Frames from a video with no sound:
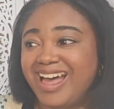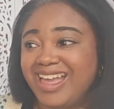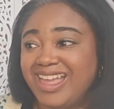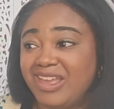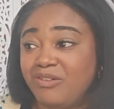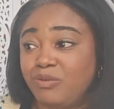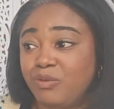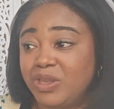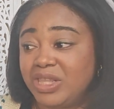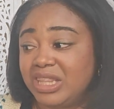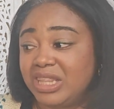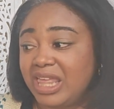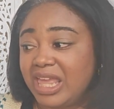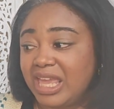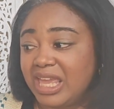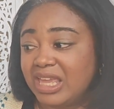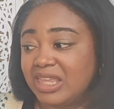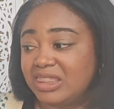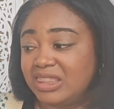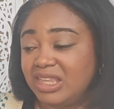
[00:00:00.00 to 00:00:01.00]
if we
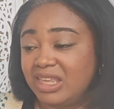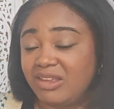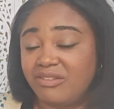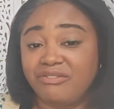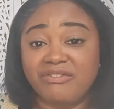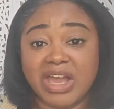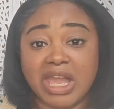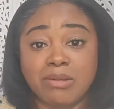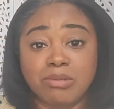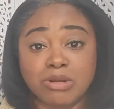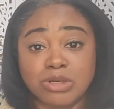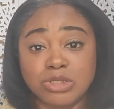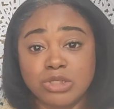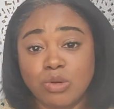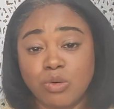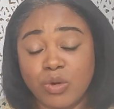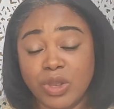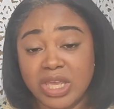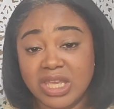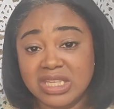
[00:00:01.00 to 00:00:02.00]
like the fiber
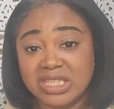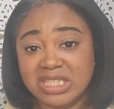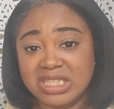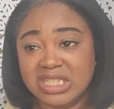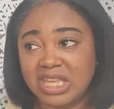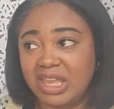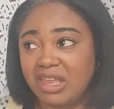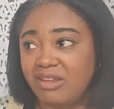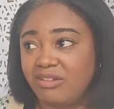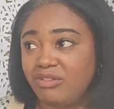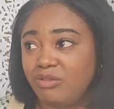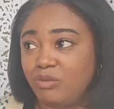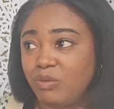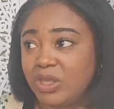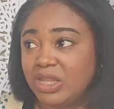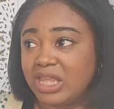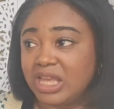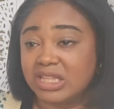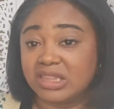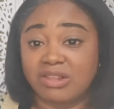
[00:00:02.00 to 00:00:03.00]
choice, if
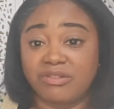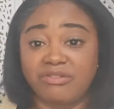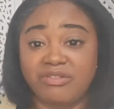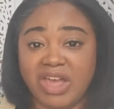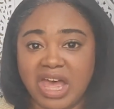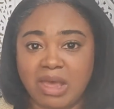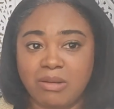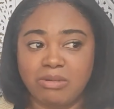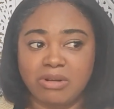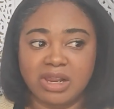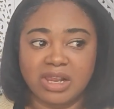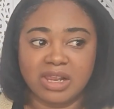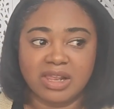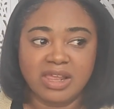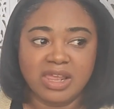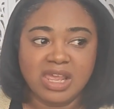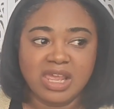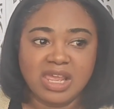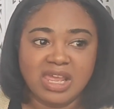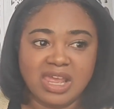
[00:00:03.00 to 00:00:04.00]
we like the fabric,
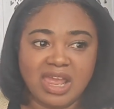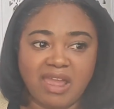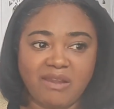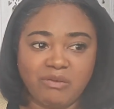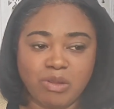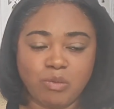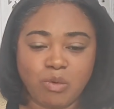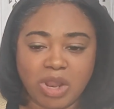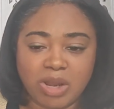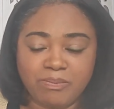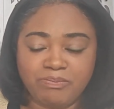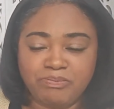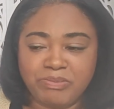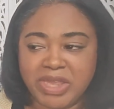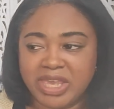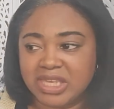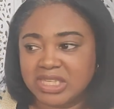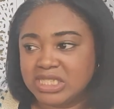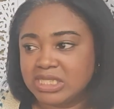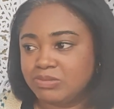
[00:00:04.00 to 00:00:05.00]
if we want to
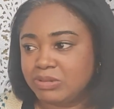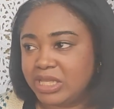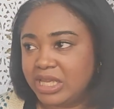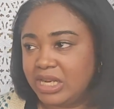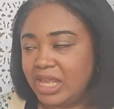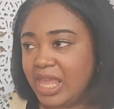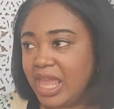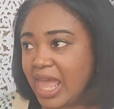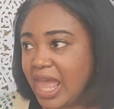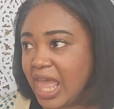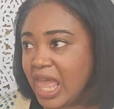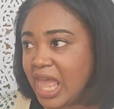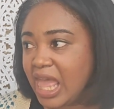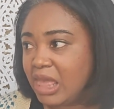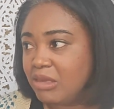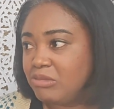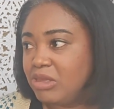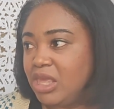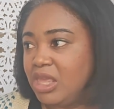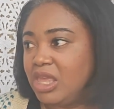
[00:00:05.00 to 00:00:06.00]
make a split
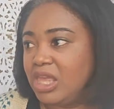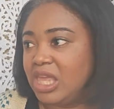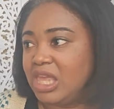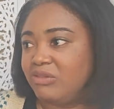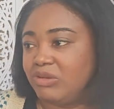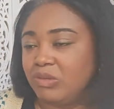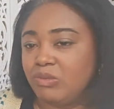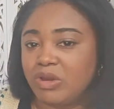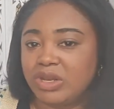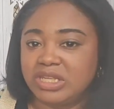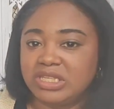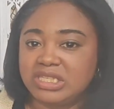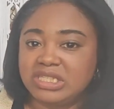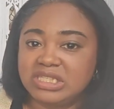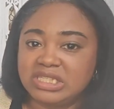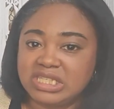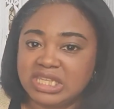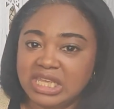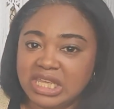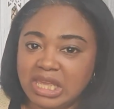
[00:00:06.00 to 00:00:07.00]
hem, if we want to
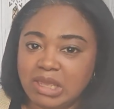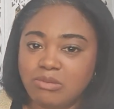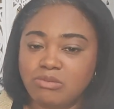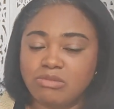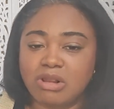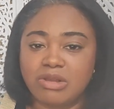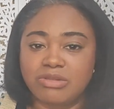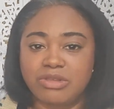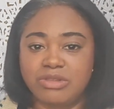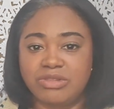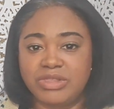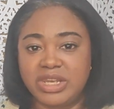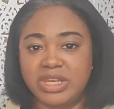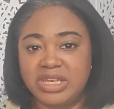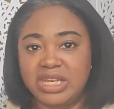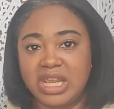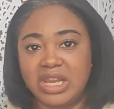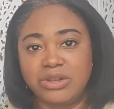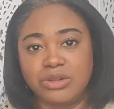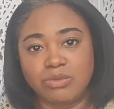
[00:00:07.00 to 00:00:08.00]
seam rather
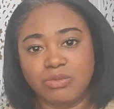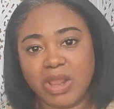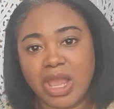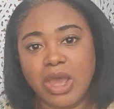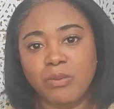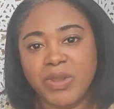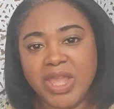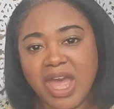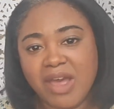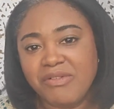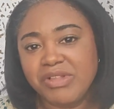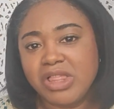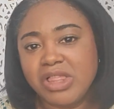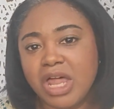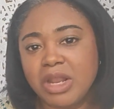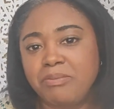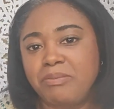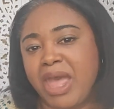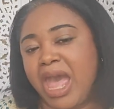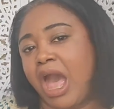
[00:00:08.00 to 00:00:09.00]
than knit in the round. We have a
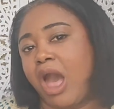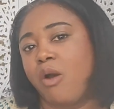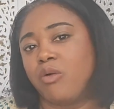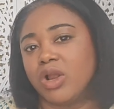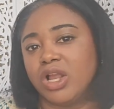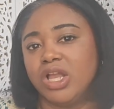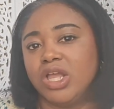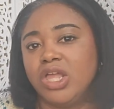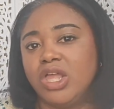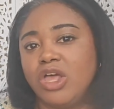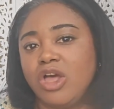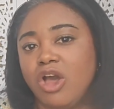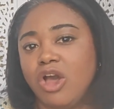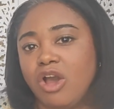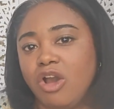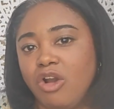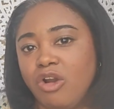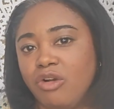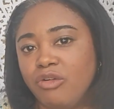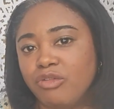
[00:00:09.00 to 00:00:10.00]
lot of power
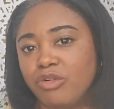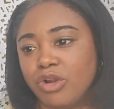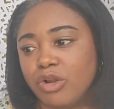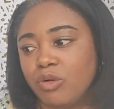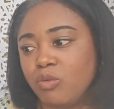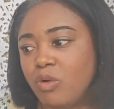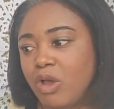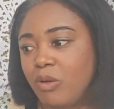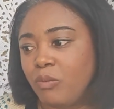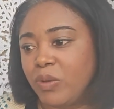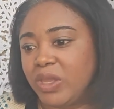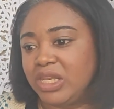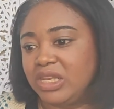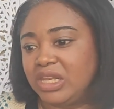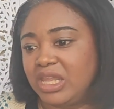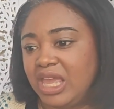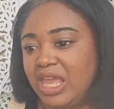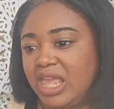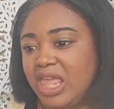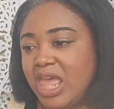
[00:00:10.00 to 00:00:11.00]
over what we
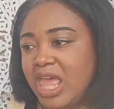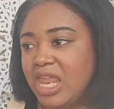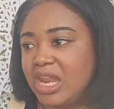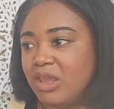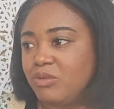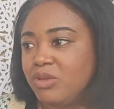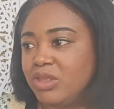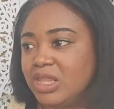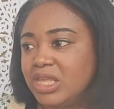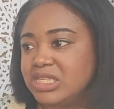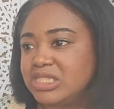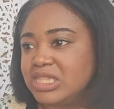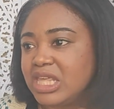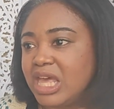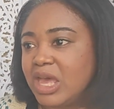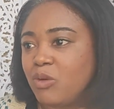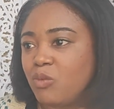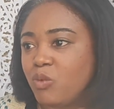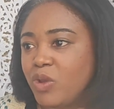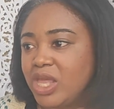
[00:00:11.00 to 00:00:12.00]
knit. And I realize
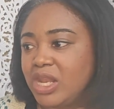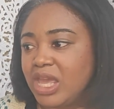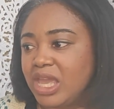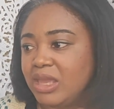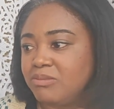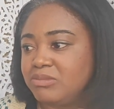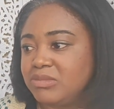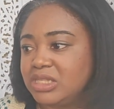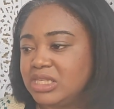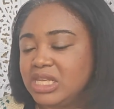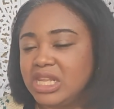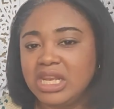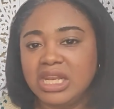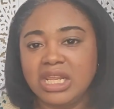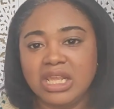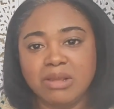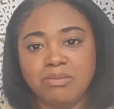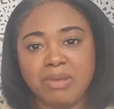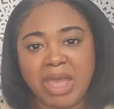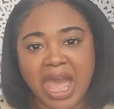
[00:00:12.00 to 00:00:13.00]
that when I'm
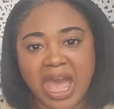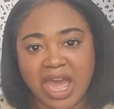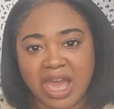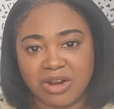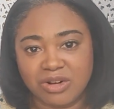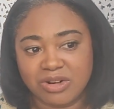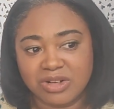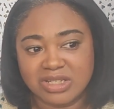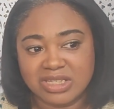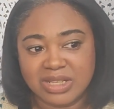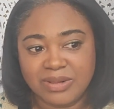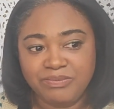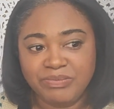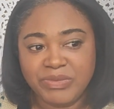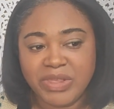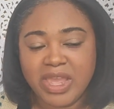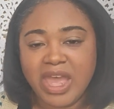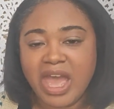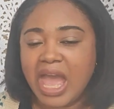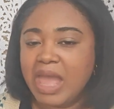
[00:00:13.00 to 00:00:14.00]
knitting patterns,
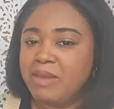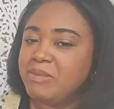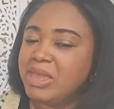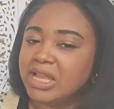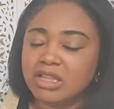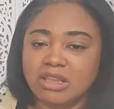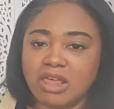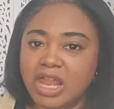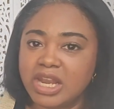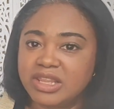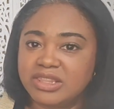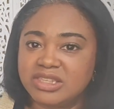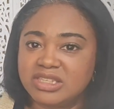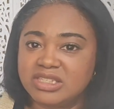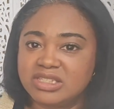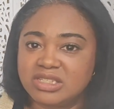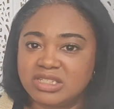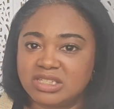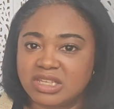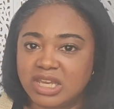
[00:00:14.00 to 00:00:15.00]
I make a lot of
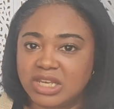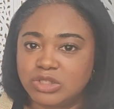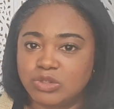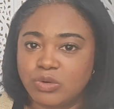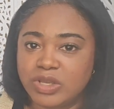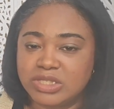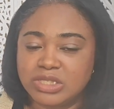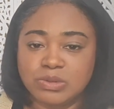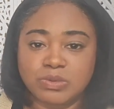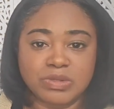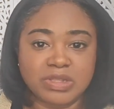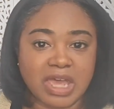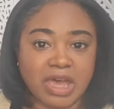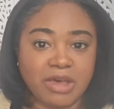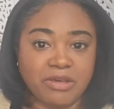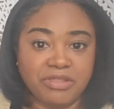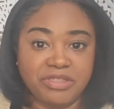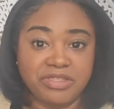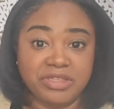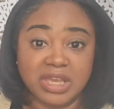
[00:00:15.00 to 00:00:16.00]
these design choices
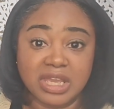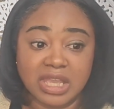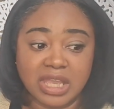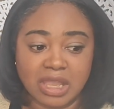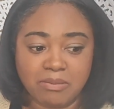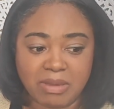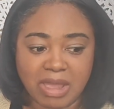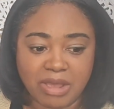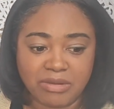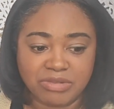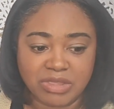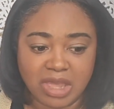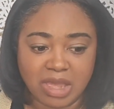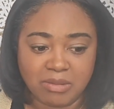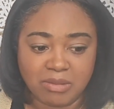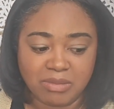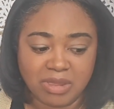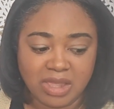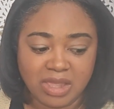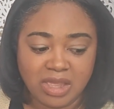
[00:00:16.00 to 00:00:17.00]
without thinking about
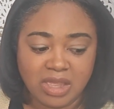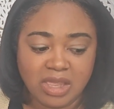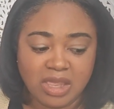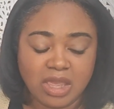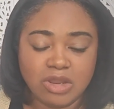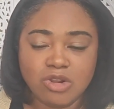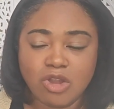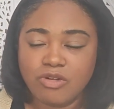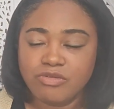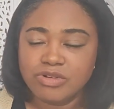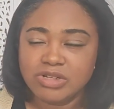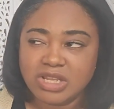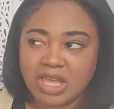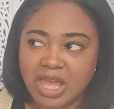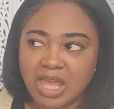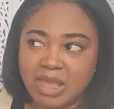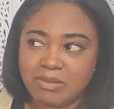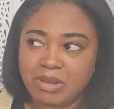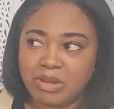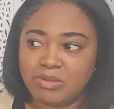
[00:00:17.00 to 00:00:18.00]
them. And over
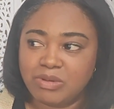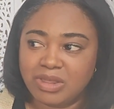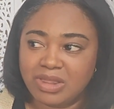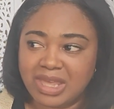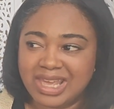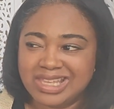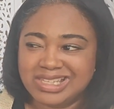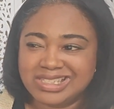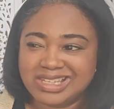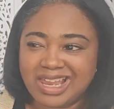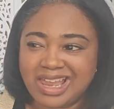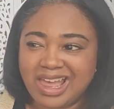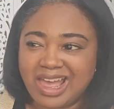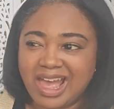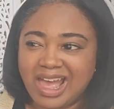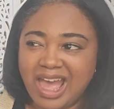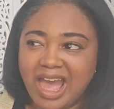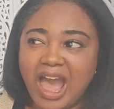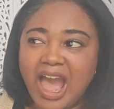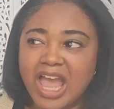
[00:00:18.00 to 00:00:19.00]
time, I realized
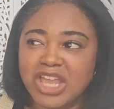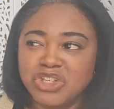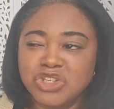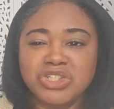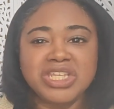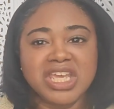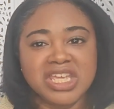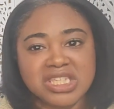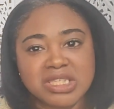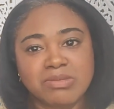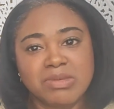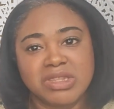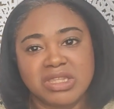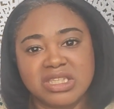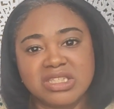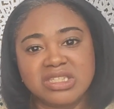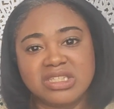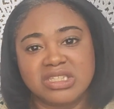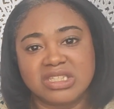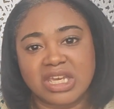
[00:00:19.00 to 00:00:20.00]
I should take some of
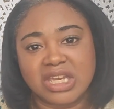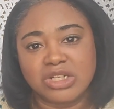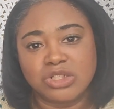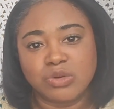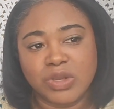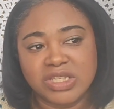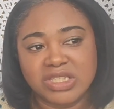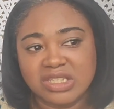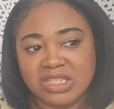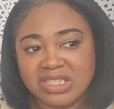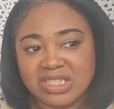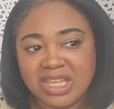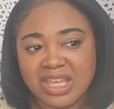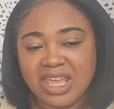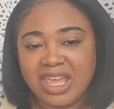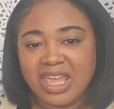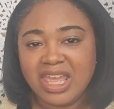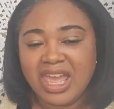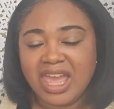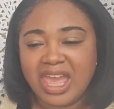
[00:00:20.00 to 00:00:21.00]
these design choices
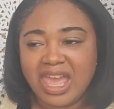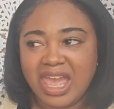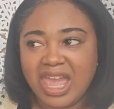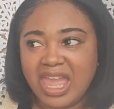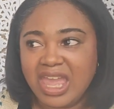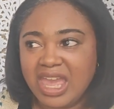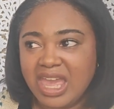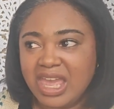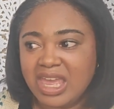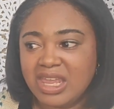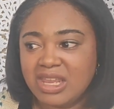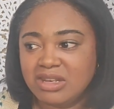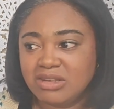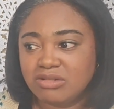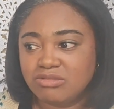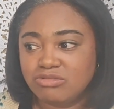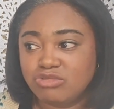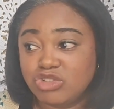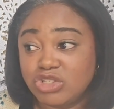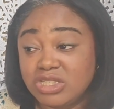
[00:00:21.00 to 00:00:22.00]

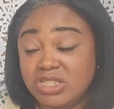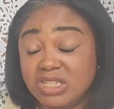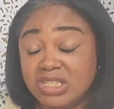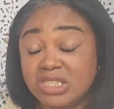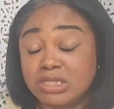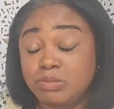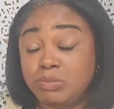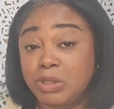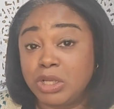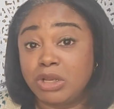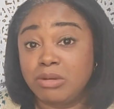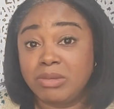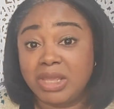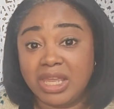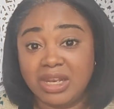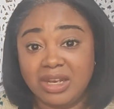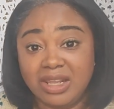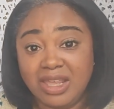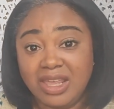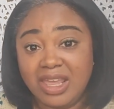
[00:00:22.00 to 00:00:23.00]
and just
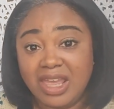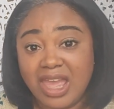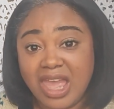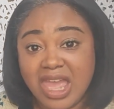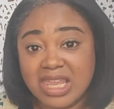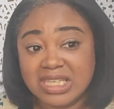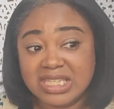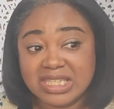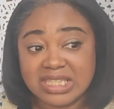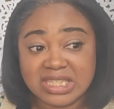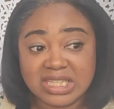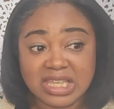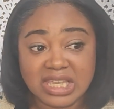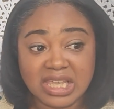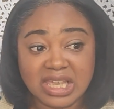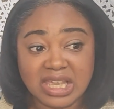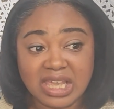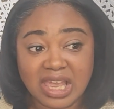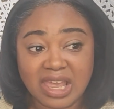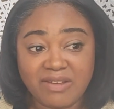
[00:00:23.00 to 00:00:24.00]
experiment and
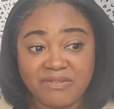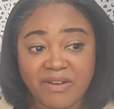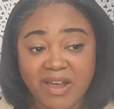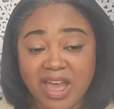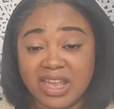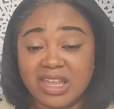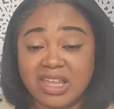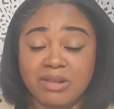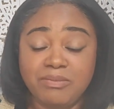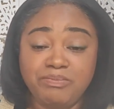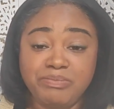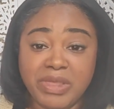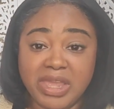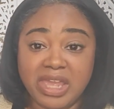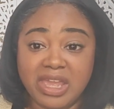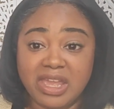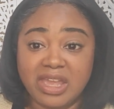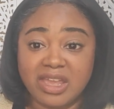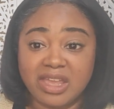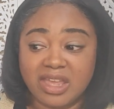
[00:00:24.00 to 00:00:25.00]
see if I can
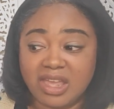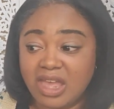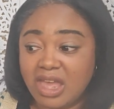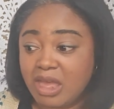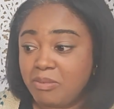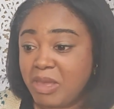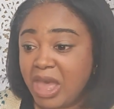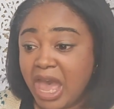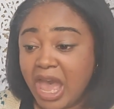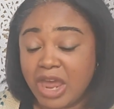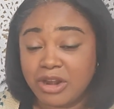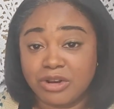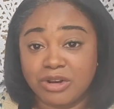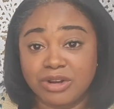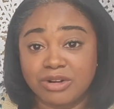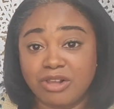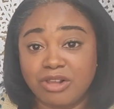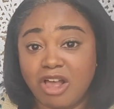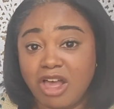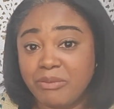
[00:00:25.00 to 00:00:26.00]
make a
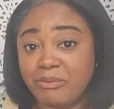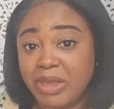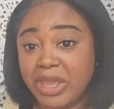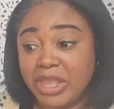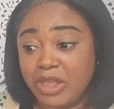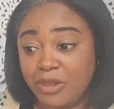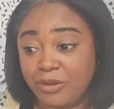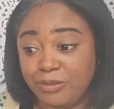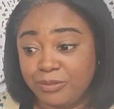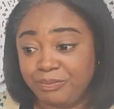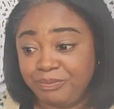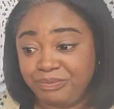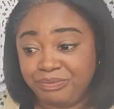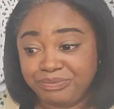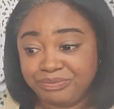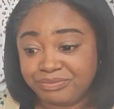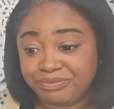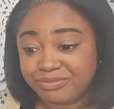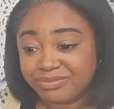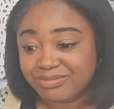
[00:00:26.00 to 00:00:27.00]
pattern on my own
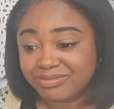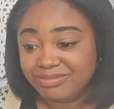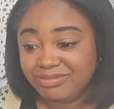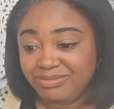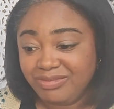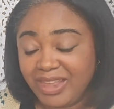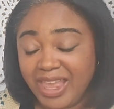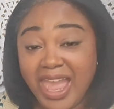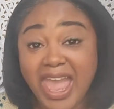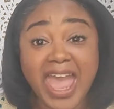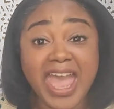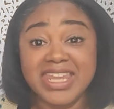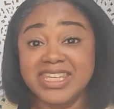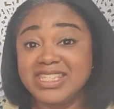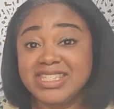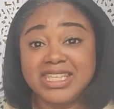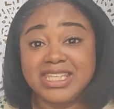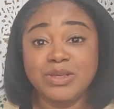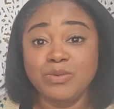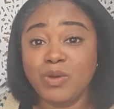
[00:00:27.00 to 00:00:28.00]
and
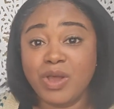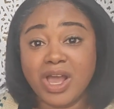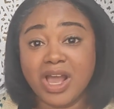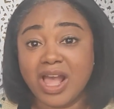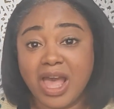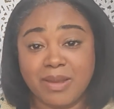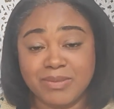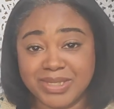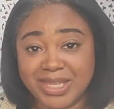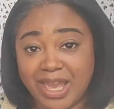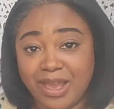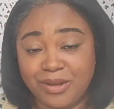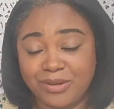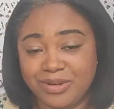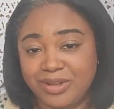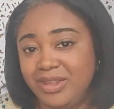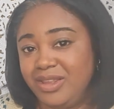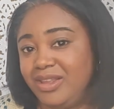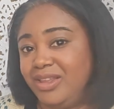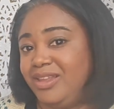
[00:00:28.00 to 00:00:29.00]
see what comes out.